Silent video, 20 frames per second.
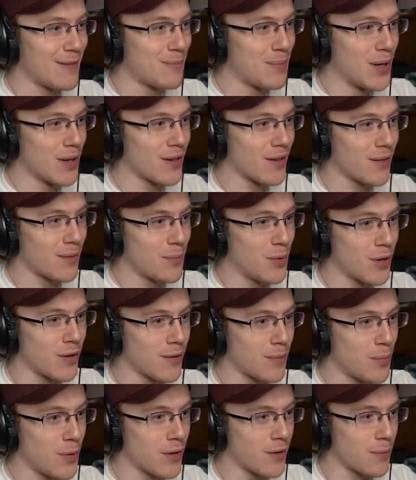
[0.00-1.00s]
Books,
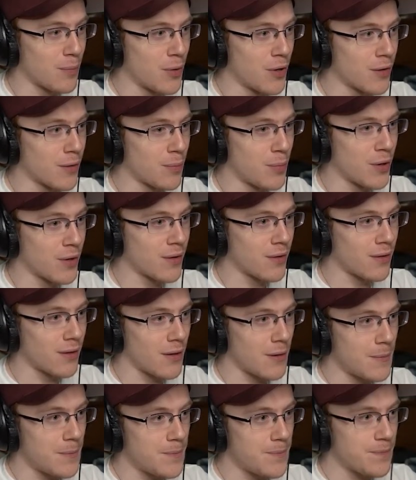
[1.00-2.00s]
books, books, books, books.
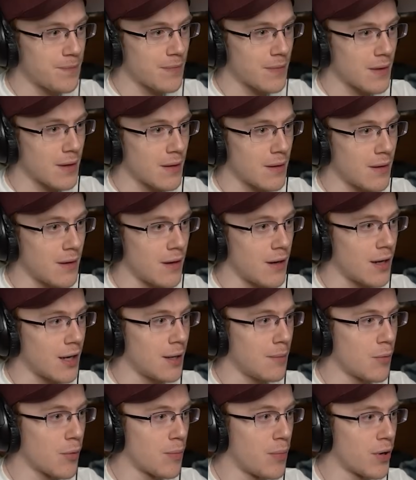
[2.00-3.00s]

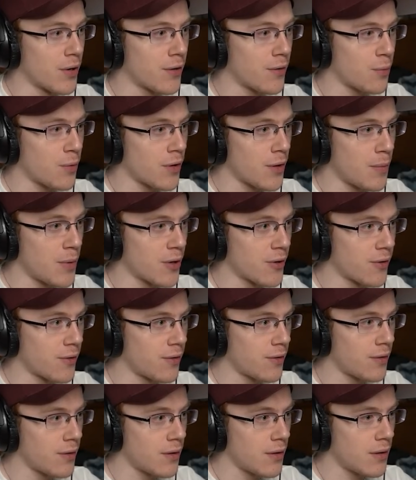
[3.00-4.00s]
Need more books. Where are the
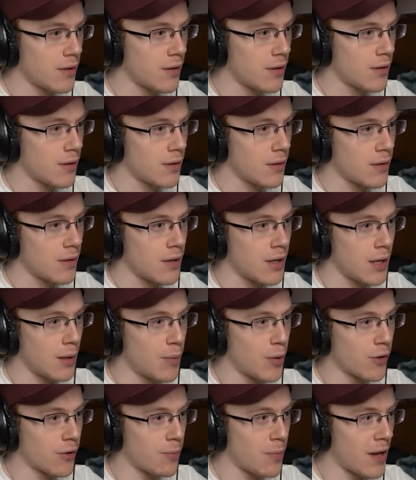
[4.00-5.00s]
books? Any
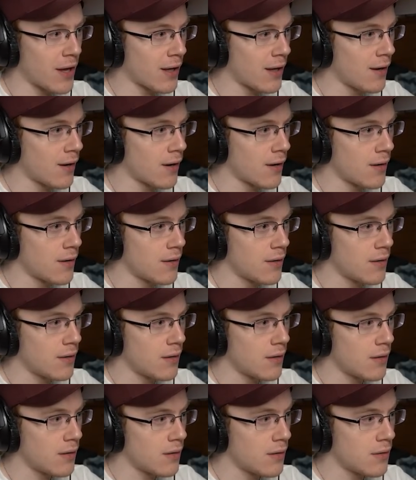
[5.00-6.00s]
books back here?
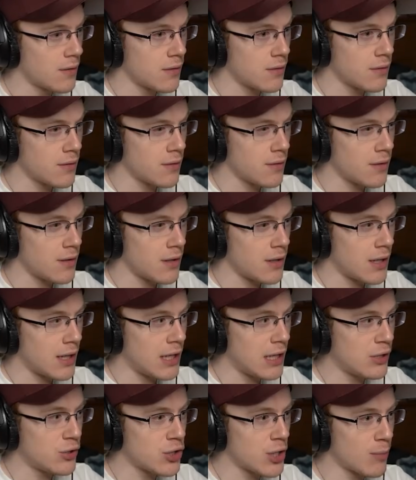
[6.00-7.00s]

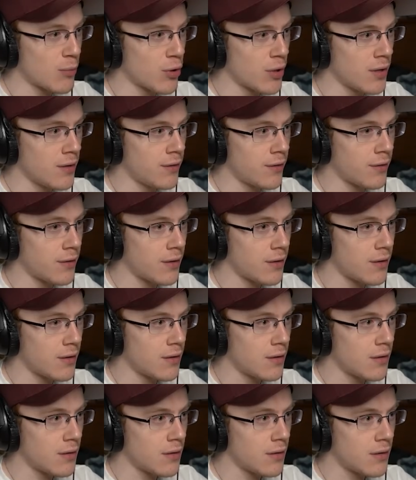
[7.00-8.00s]
Any shimmeries?
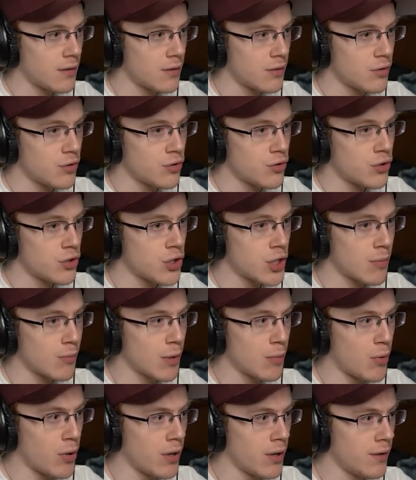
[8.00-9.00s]
Shimmery
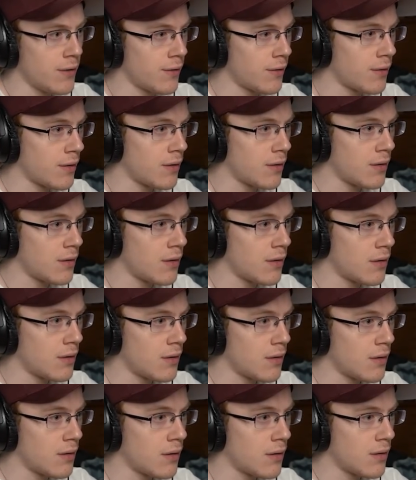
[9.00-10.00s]
boys?
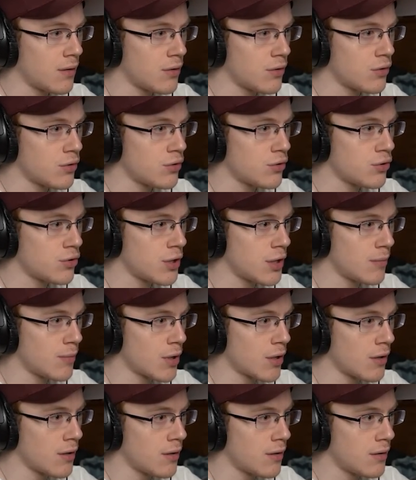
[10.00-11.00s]

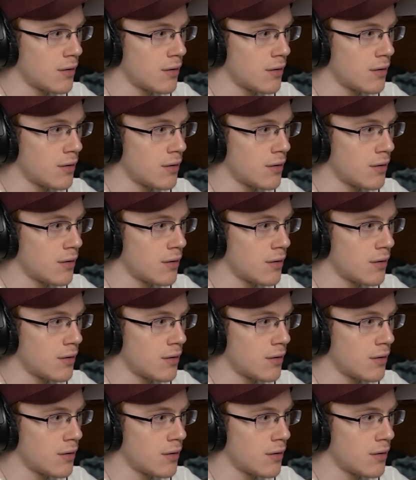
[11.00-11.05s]
Shimmer?